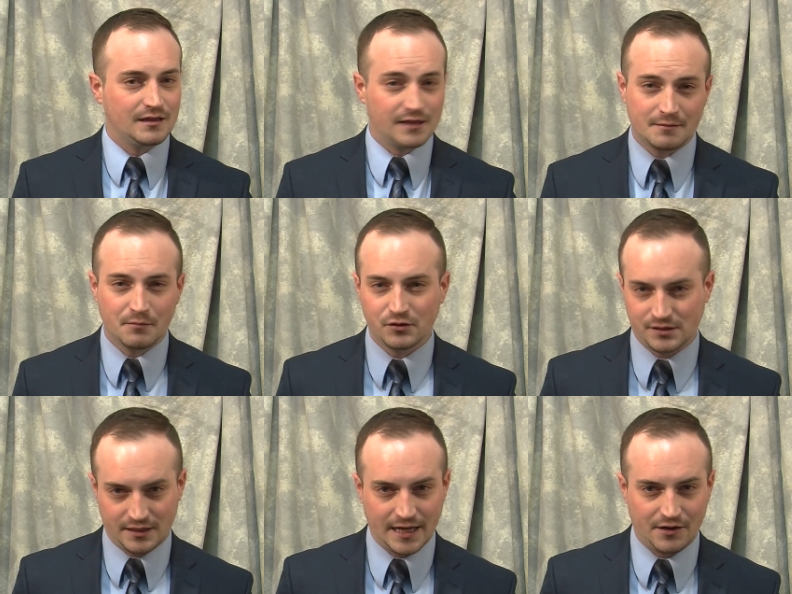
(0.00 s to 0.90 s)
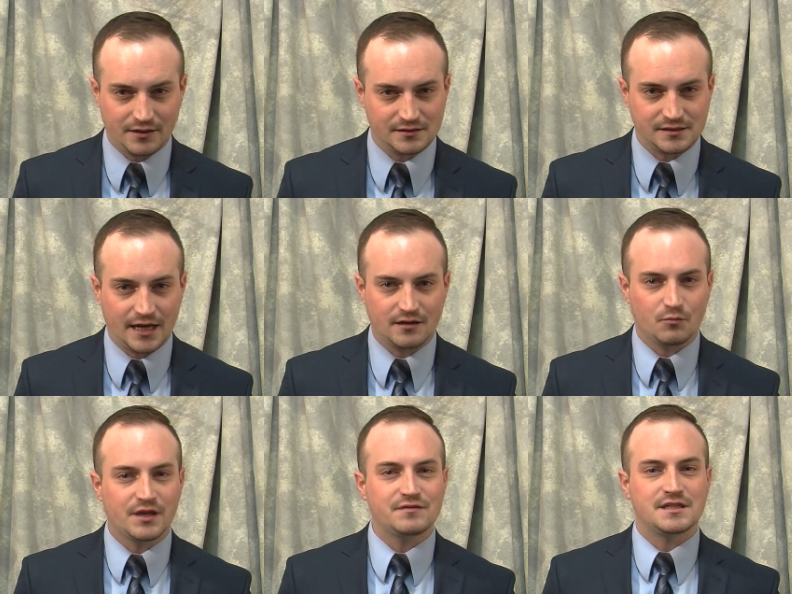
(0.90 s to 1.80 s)
Like most of the county and state,
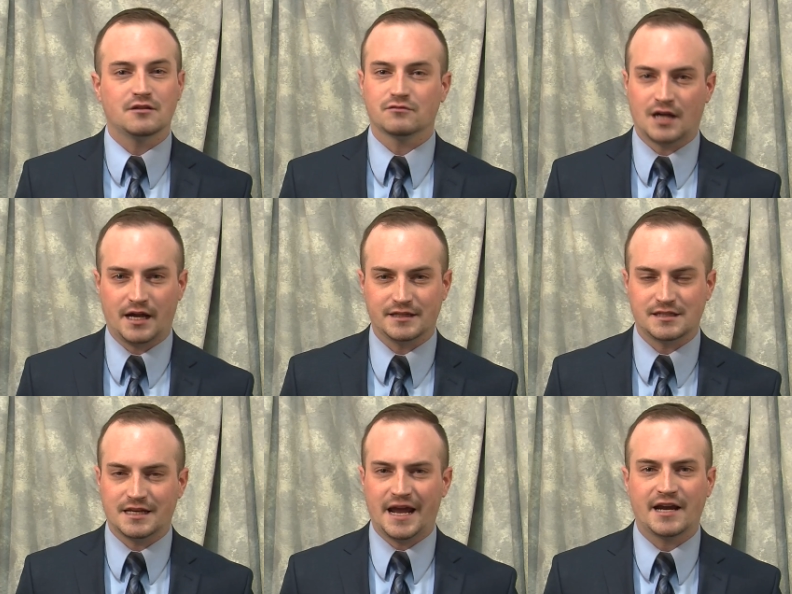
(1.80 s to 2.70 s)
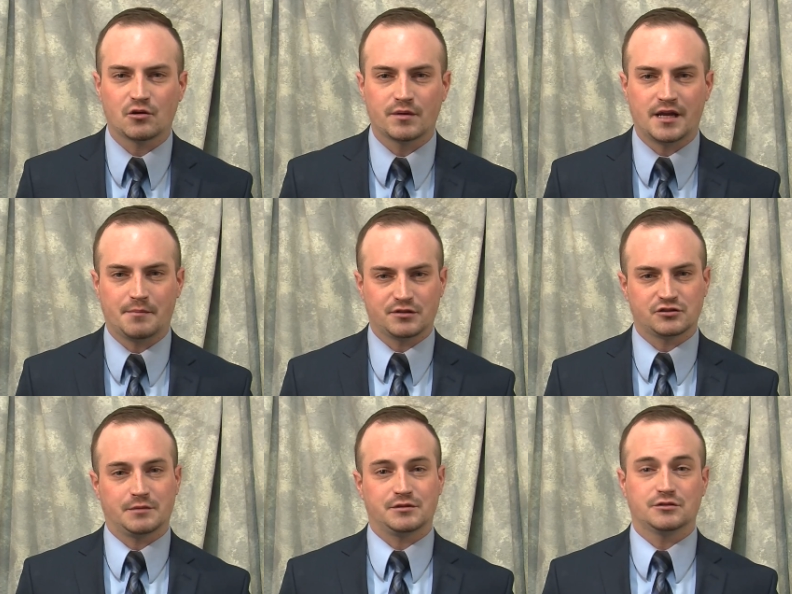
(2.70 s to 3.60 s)
we have seen a rise in heroin and
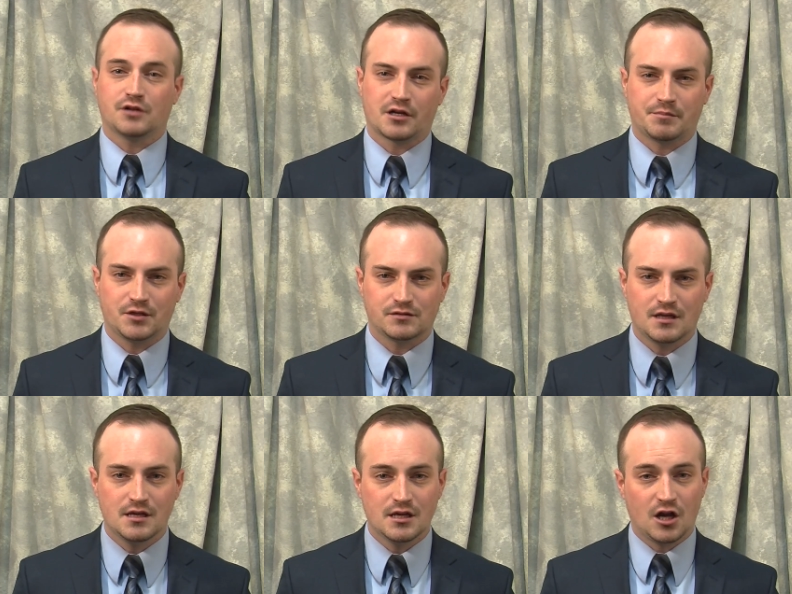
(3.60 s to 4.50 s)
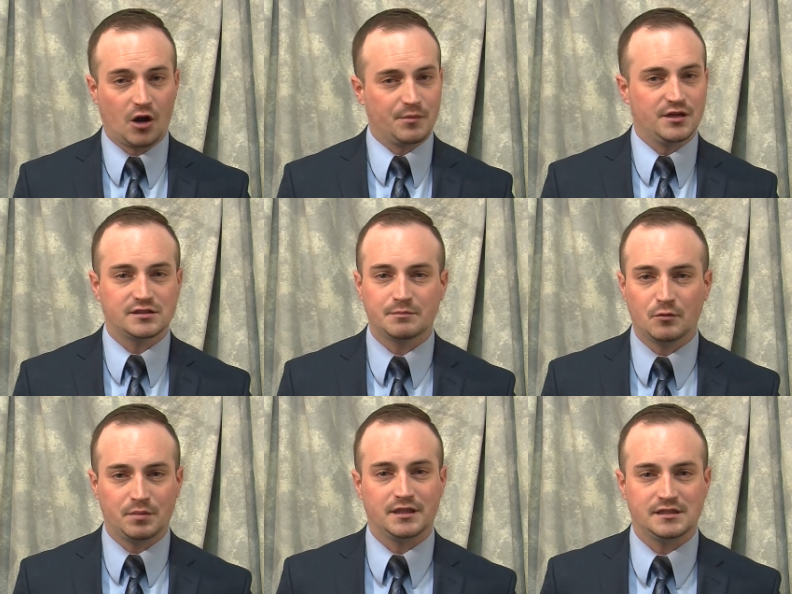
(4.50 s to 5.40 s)
prescription drug abuse. Our
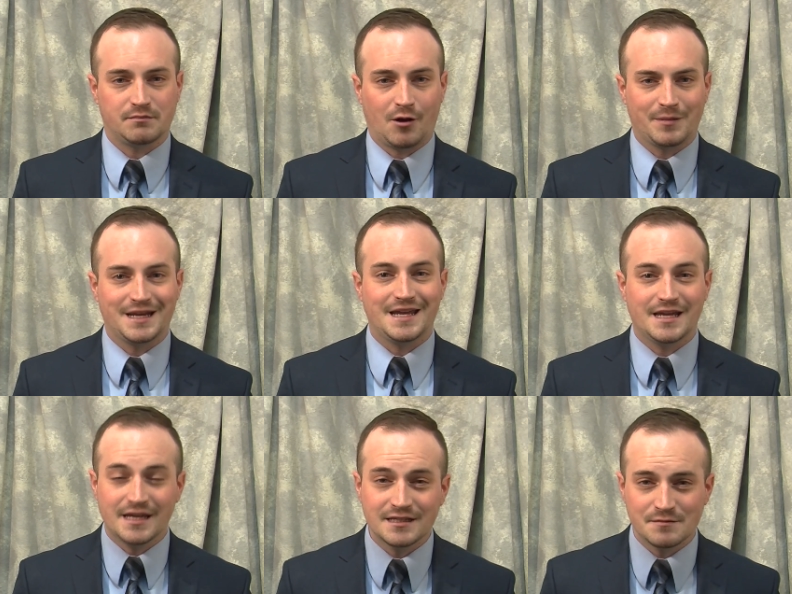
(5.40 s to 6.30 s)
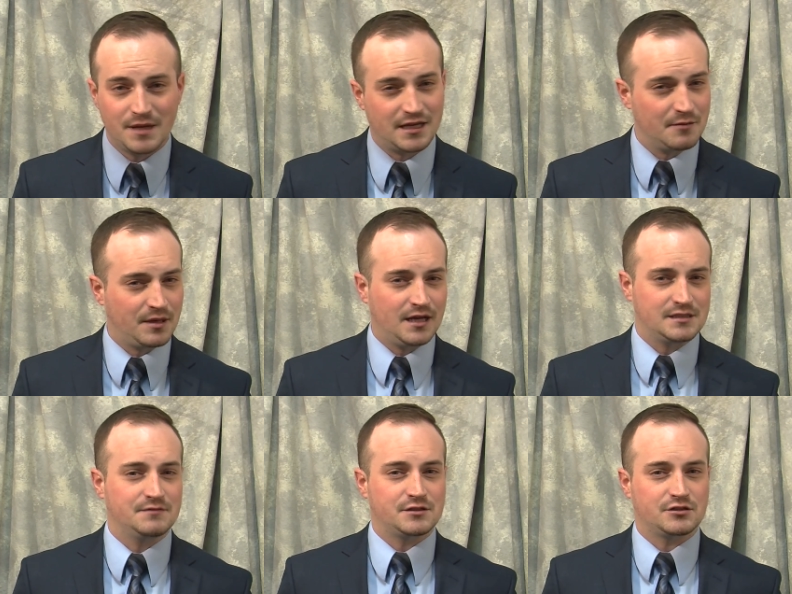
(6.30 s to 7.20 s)
municipal police department is making
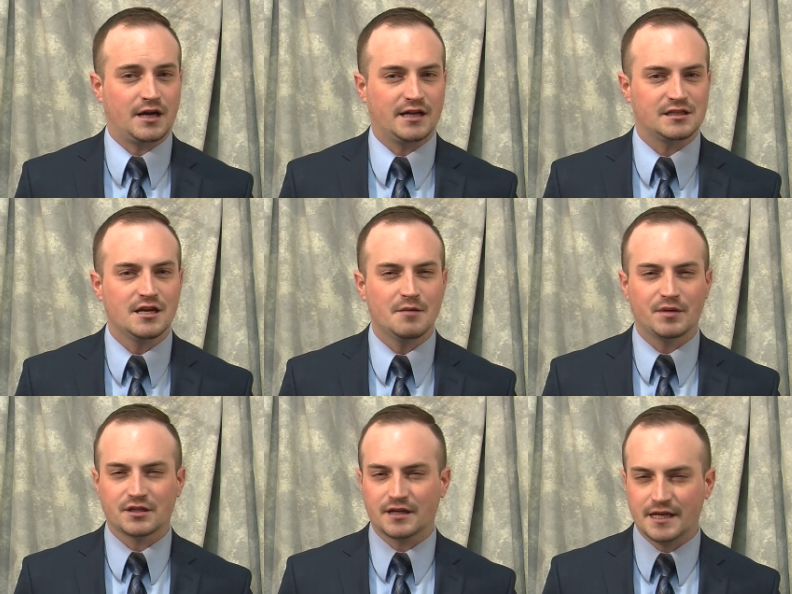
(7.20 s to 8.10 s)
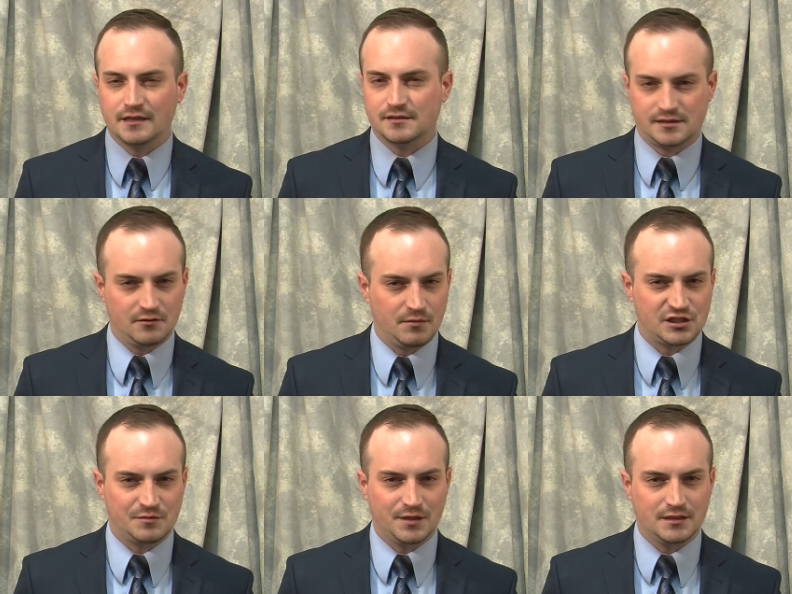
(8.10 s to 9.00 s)
positive strides, but there is still
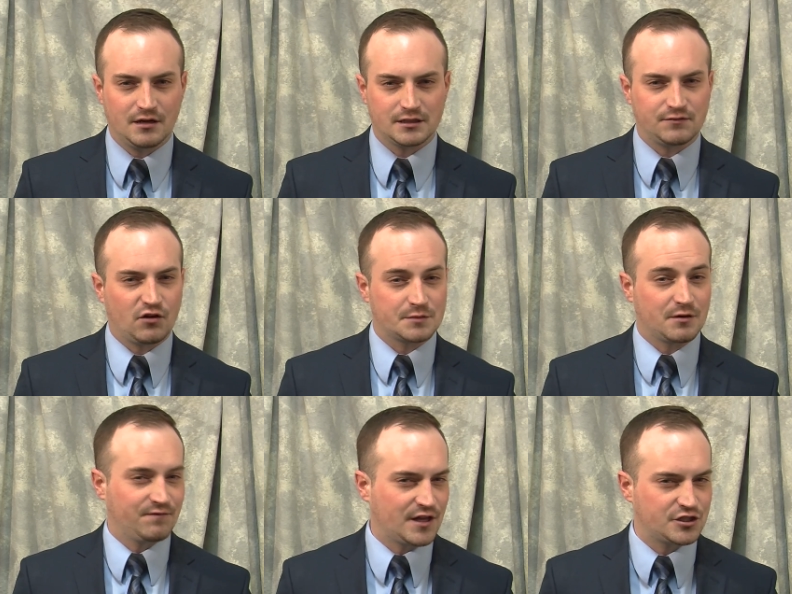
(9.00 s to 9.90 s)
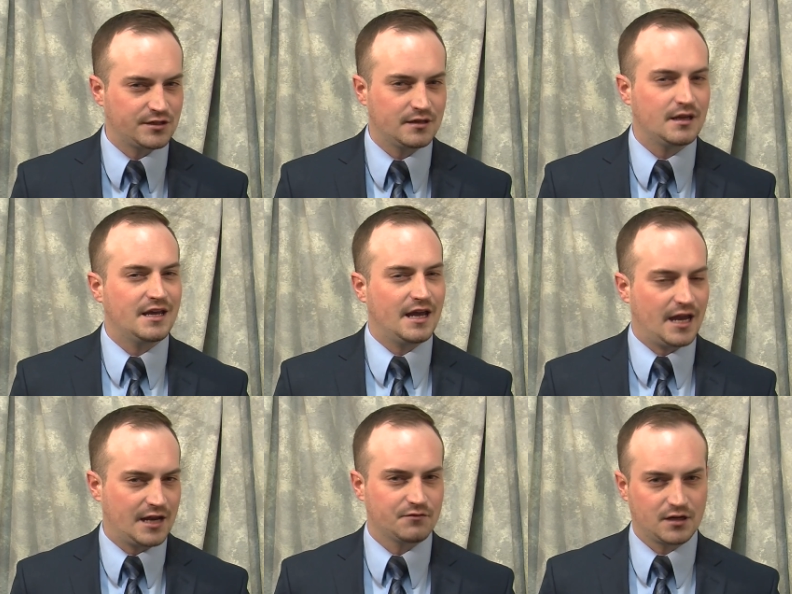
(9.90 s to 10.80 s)
much to be done as far as prevention
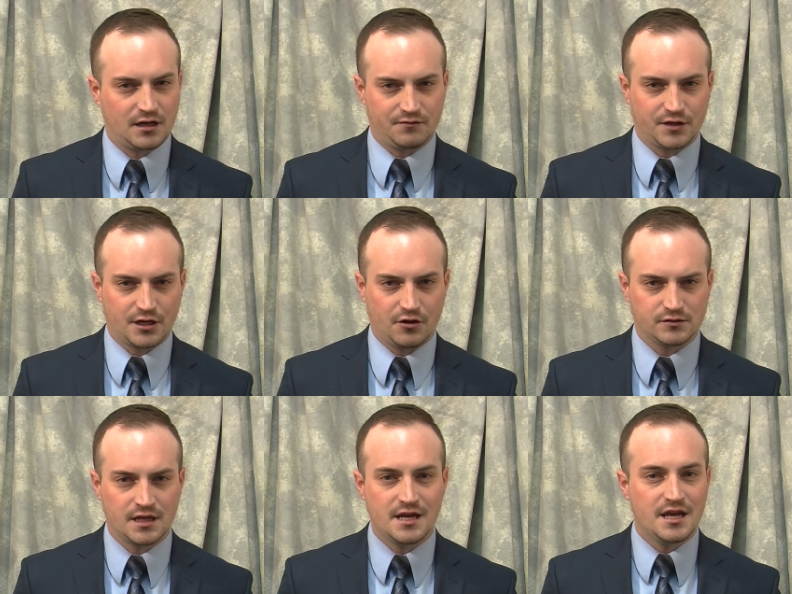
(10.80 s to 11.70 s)
and recovery goes